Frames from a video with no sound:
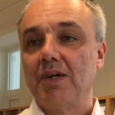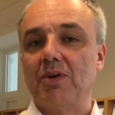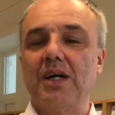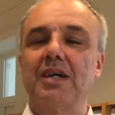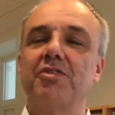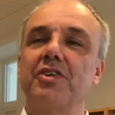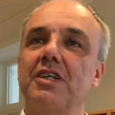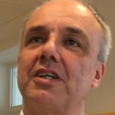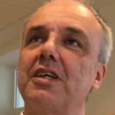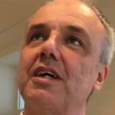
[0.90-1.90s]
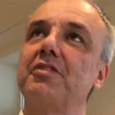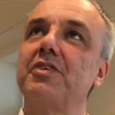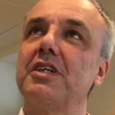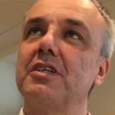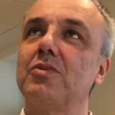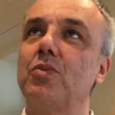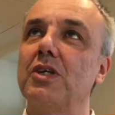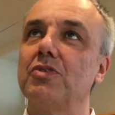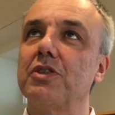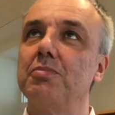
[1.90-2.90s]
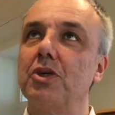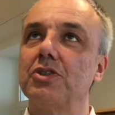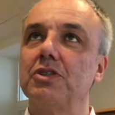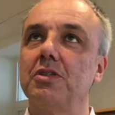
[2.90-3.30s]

Well, I think one of the most